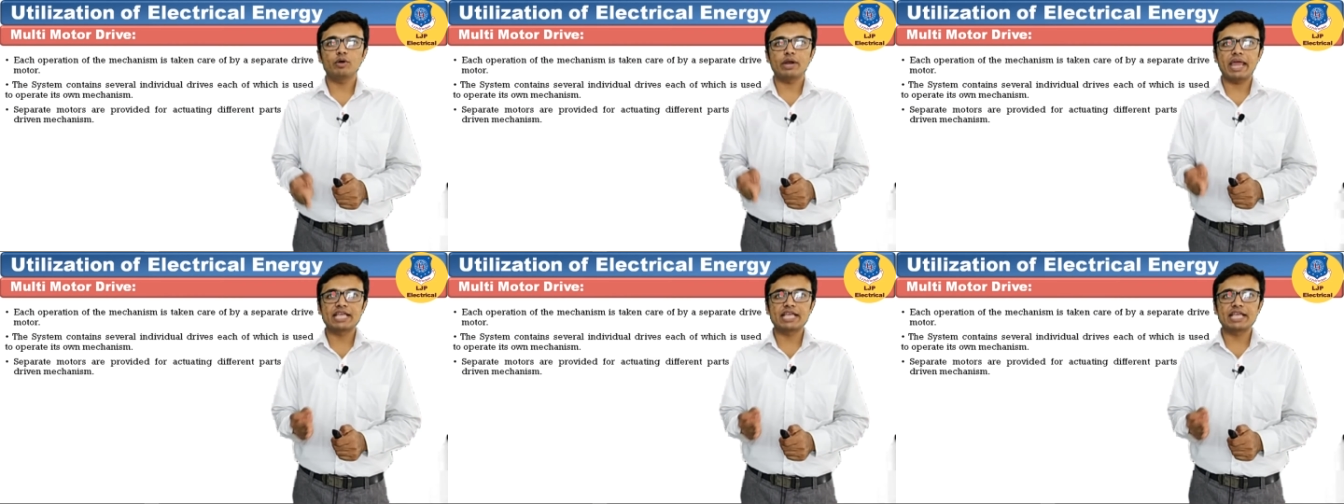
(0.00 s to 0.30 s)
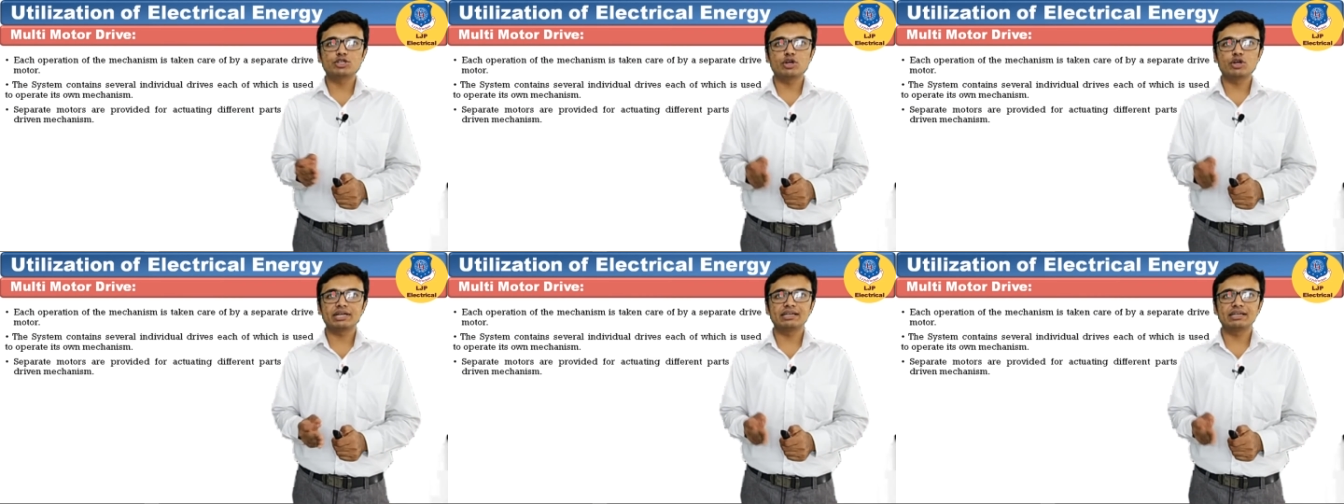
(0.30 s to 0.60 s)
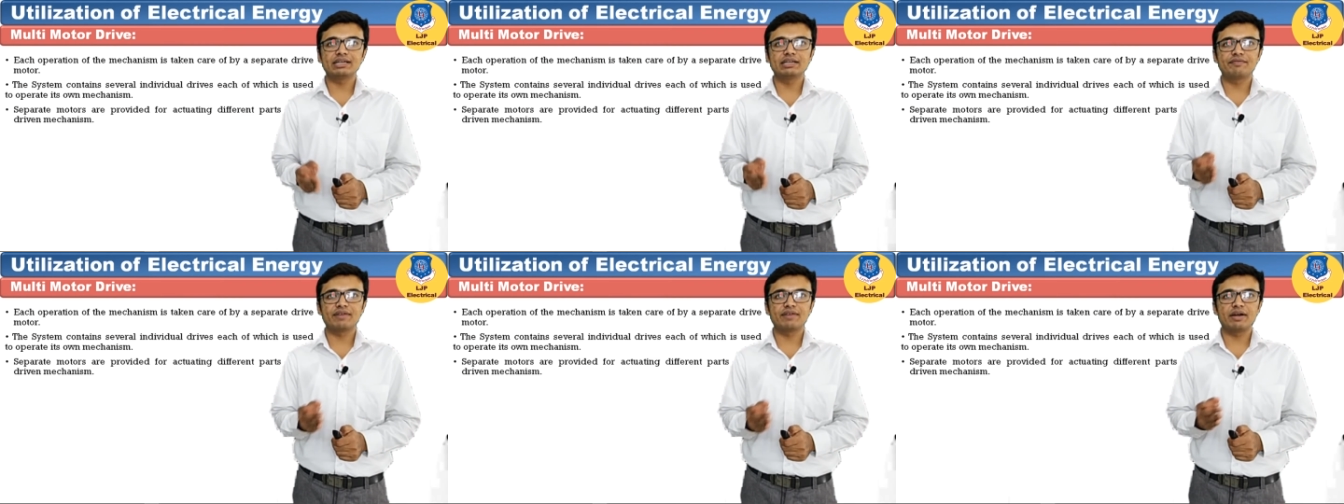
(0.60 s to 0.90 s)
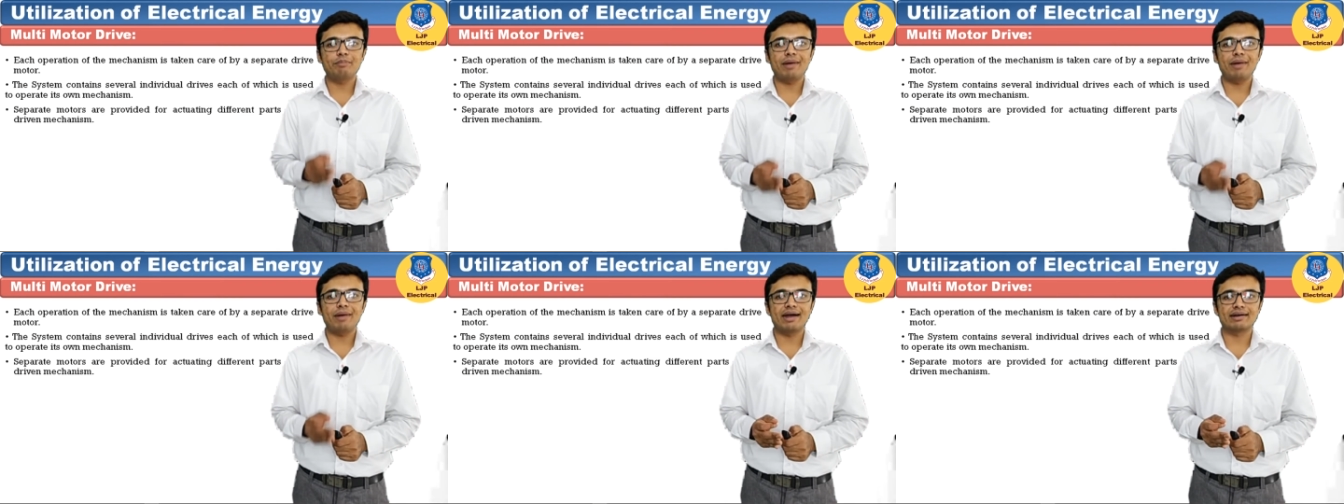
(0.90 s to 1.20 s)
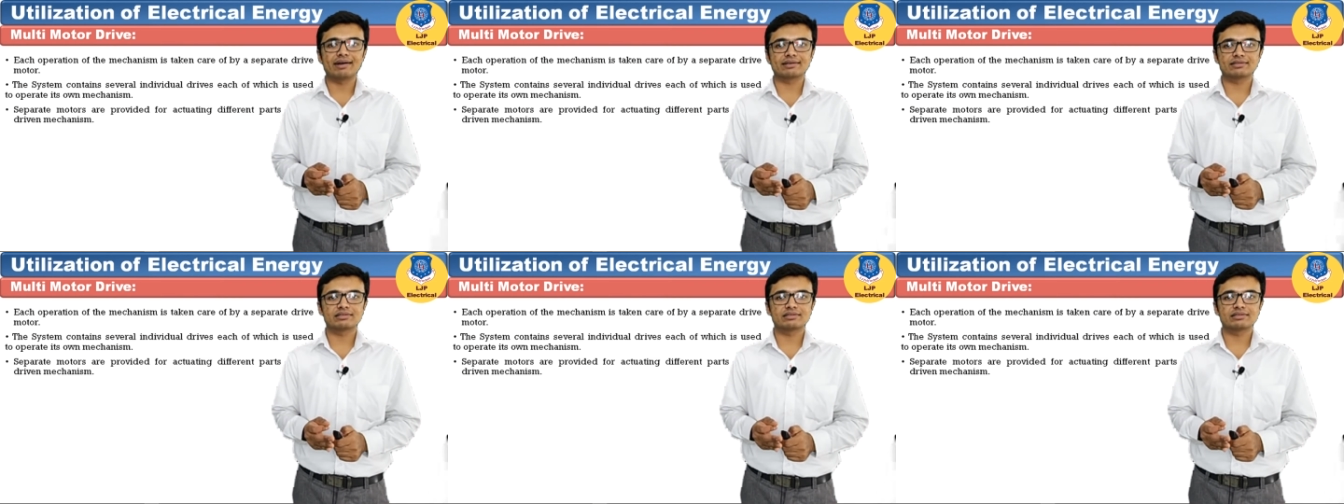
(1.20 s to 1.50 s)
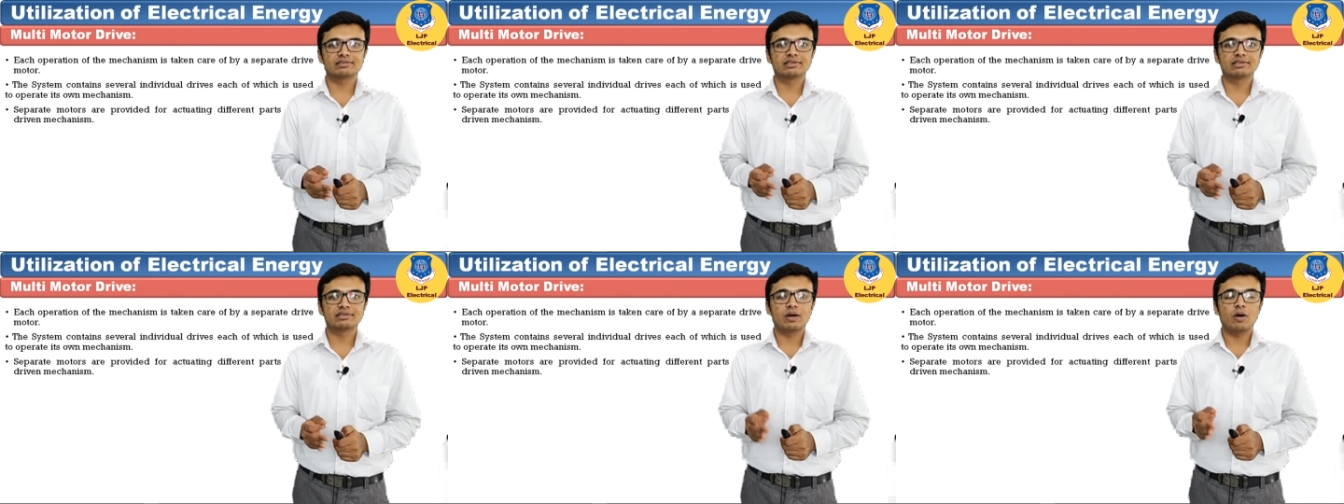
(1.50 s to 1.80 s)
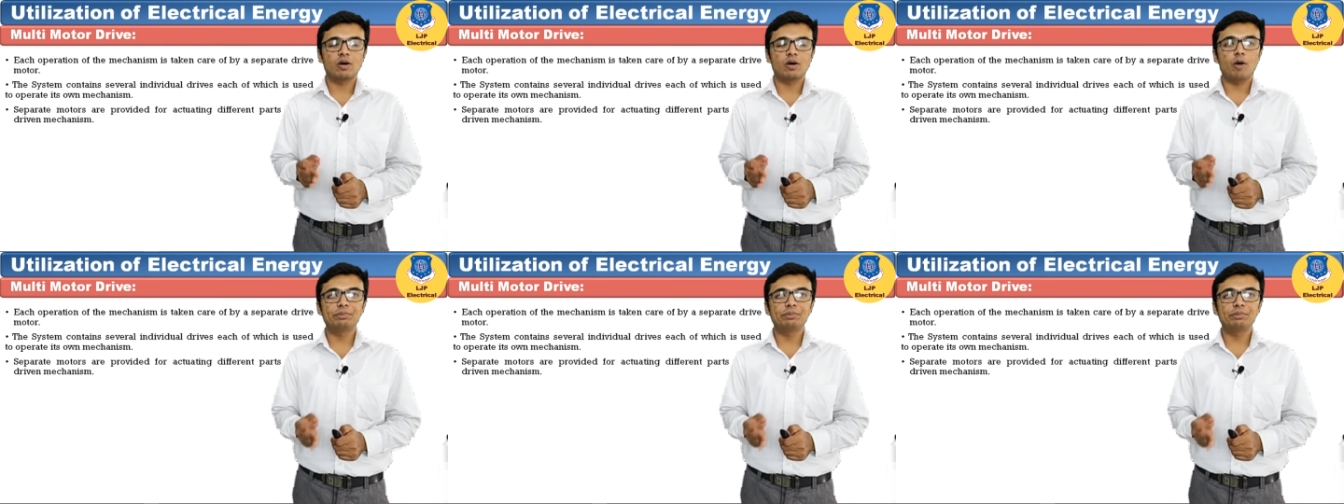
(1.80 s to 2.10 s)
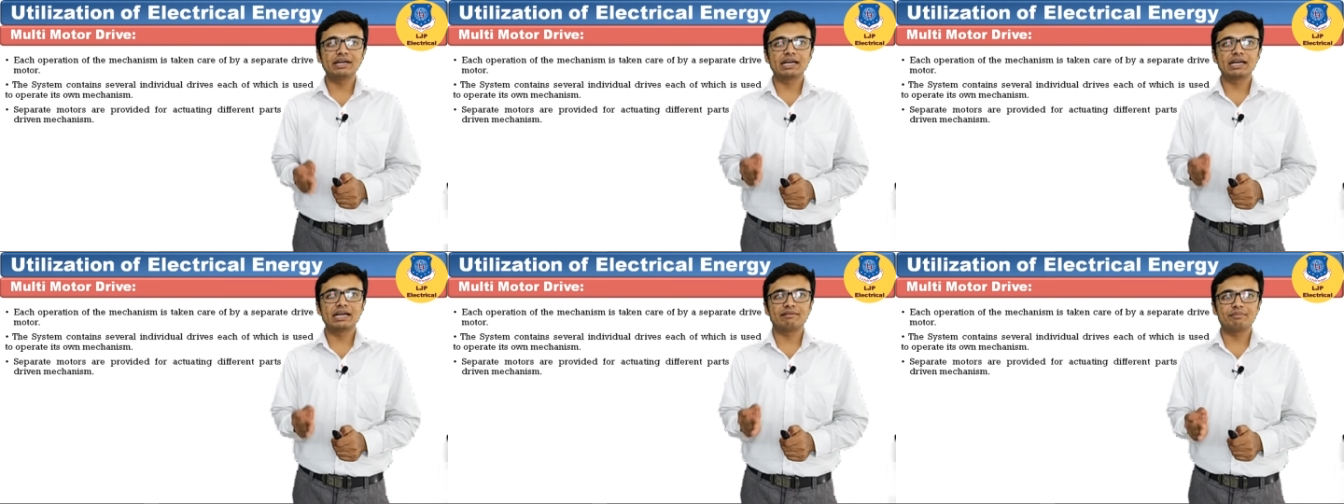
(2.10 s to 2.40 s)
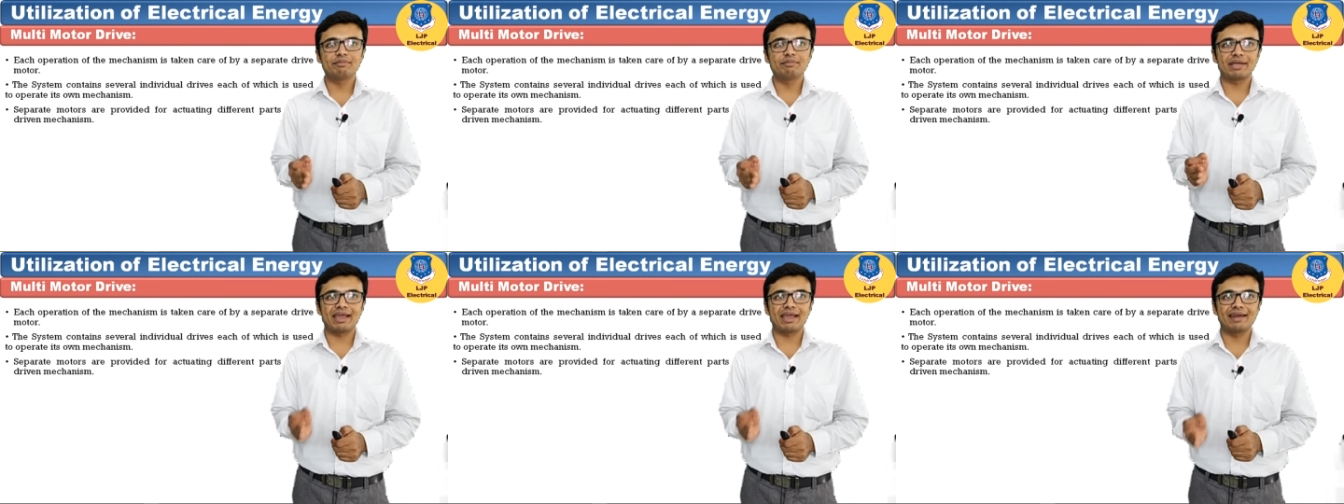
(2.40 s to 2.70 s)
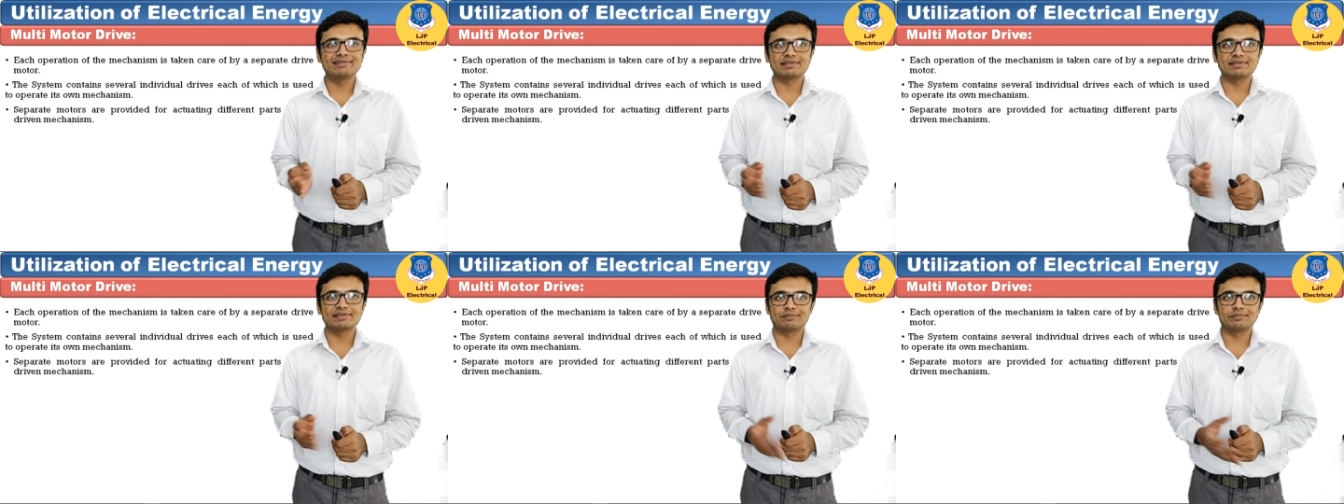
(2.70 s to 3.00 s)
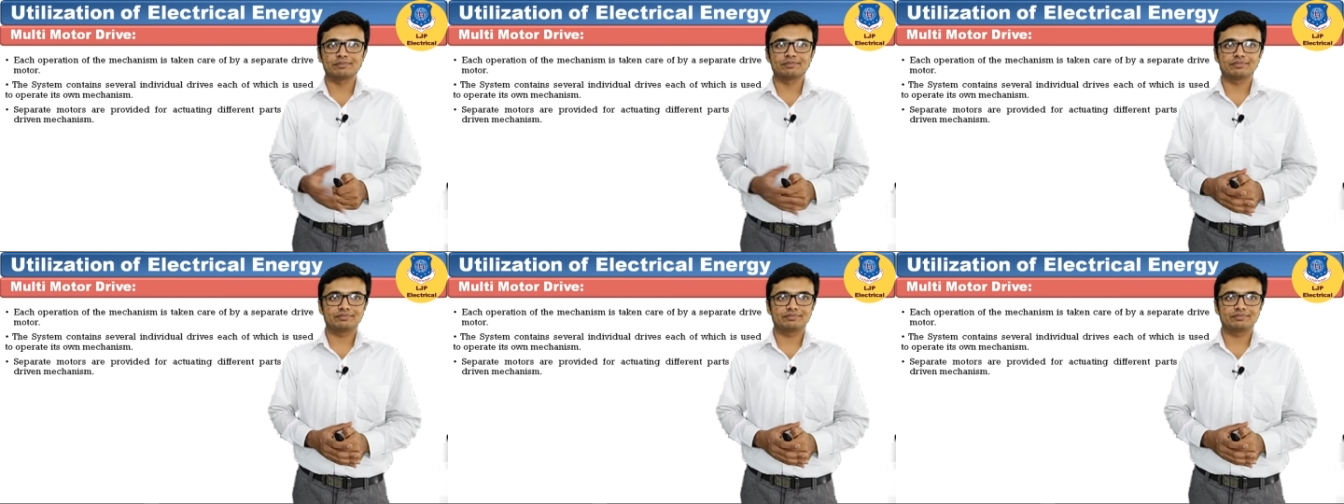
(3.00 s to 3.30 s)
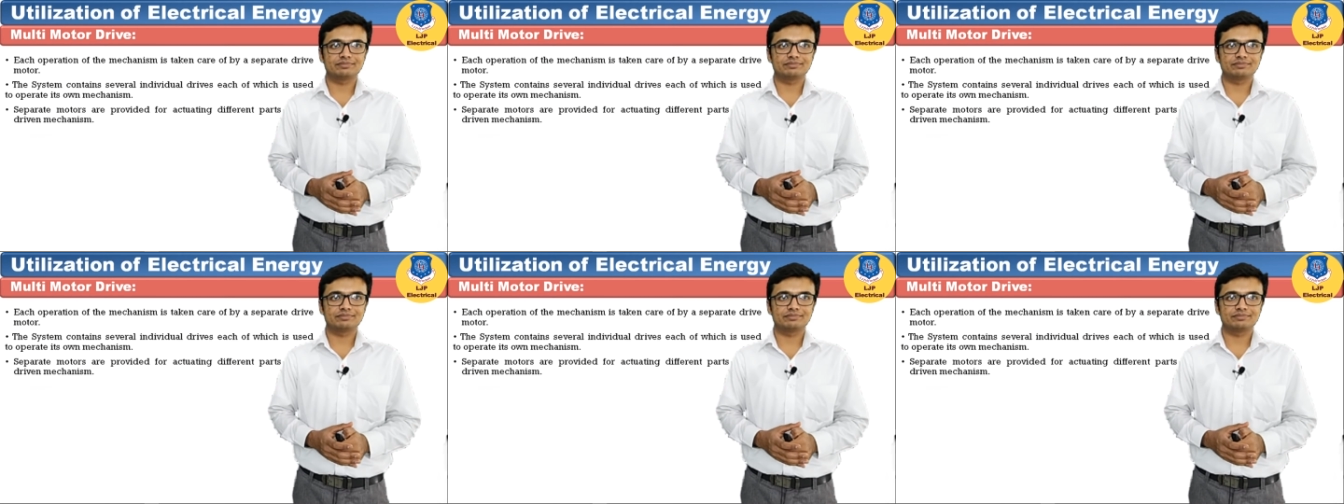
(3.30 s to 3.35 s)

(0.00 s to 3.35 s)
actuating different parts of the driven mechanism.